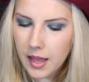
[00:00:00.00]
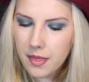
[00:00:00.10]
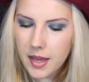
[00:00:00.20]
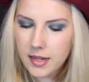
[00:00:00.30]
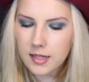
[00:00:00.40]

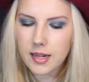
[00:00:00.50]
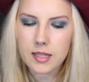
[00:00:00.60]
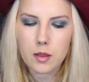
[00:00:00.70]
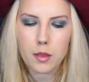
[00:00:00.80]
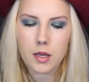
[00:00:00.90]
And then the
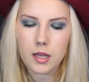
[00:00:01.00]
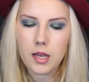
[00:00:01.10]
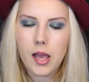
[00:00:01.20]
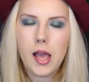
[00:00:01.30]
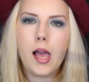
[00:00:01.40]
next thing
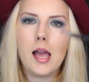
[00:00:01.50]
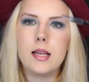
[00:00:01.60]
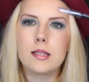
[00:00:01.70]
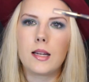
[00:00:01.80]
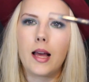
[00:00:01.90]

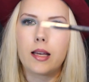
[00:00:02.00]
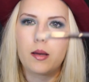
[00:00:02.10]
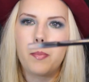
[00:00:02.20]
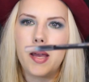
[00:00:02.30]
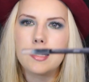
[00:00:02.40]
is a
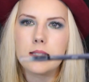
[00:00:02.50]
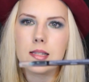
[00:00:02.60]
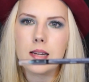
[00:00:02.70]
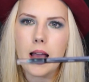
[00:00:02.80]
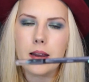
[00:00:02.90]

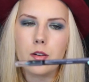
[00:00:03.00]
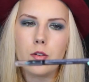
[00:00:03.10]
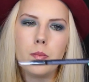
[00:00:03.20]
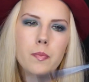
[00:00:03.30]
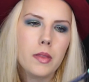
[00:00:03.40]
pencil
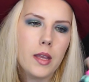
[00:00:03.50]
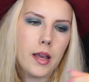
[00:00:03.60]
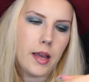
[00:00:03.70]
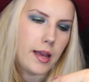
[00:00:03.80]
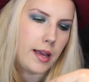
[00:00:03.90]
liner.
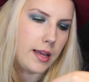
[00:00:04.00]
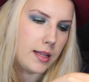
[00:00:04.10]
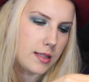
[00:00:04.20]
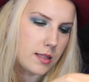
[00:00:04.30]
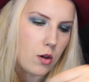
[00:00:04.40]

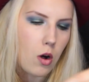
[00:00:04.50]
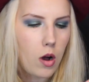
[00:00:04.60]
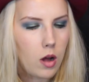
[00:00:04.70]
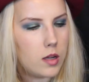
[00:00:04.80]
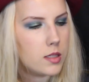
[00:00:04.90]
It's
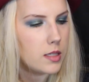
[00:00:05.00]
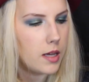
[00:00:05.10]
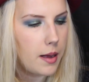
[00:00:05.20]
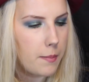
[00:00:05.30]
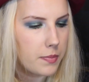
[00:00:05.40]
called
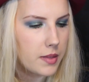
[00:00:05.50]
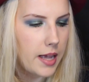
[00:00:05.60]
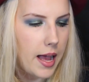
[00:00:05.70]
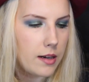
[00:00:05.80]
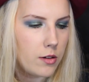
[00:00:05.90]

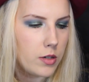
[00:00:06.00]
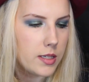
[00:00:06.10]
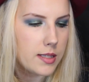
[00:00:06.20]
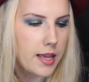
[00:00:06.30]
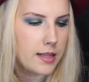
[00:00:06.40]
Color
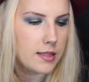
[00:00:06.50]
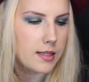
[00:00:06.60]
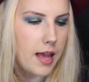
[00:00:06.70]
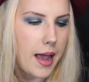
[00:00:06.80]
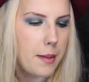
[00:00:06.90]

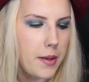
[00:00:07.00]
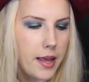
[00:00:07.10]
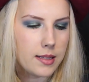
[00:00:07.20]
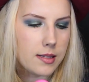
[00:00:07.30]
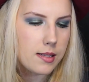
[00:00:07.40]
Essence Eye
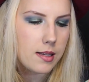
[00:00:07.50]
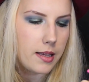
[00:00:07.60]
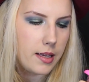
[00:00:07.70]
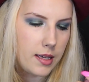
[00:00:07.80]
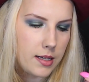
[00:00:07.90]
Pencil
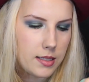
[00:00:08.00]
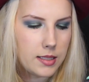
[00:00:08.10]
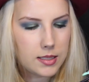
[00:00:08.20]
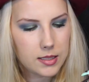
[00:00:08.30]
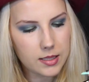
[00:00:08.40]

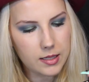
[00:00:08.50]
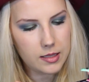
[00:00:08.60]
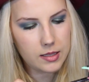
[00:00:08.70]
in